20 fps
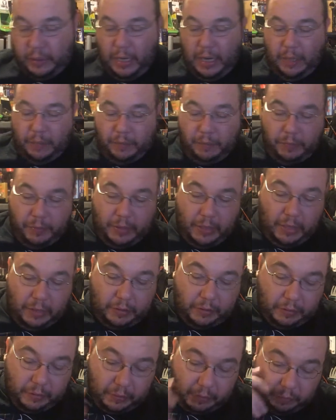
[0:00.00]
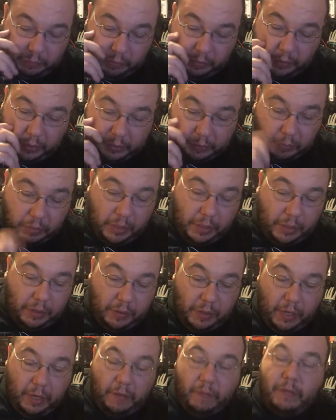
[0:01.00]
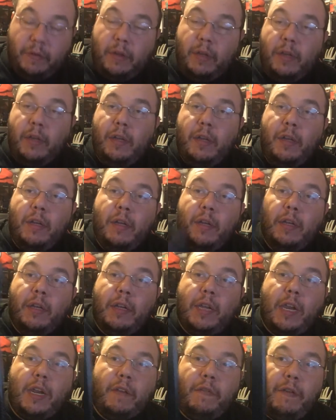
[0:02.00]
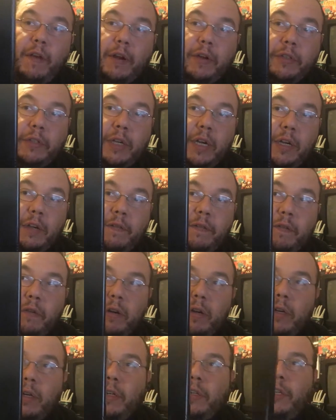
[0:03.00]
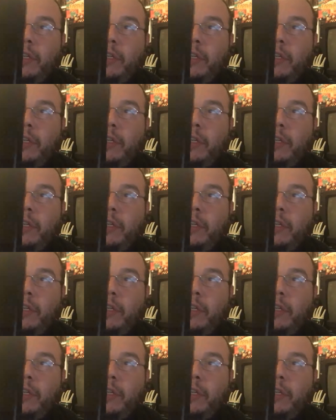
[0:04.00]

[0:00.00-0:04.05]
games besides, well, this one I don't have. King of Fighters 94,